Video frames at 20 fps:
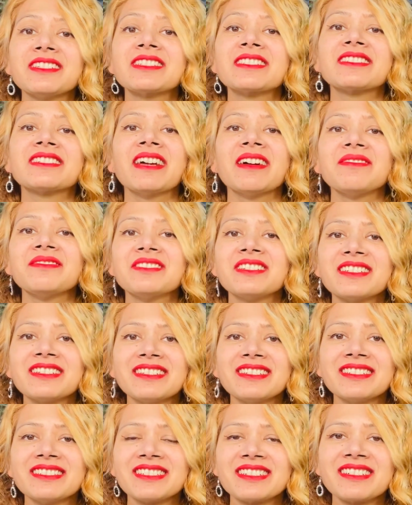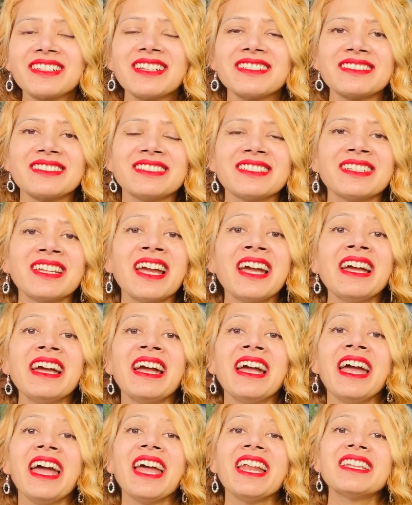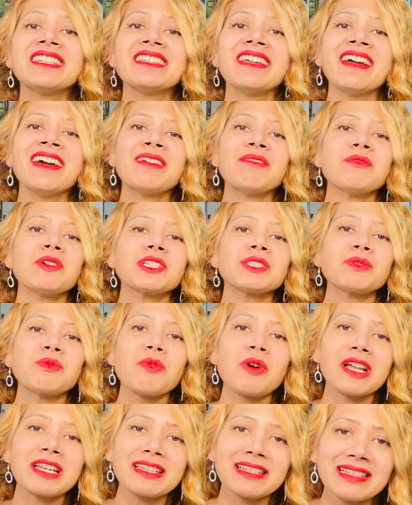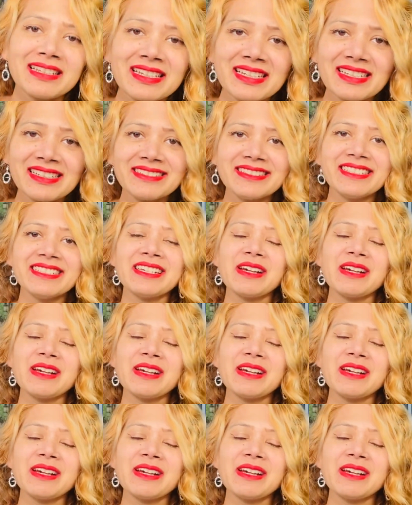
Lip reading: is definitely interesting. And there was one lady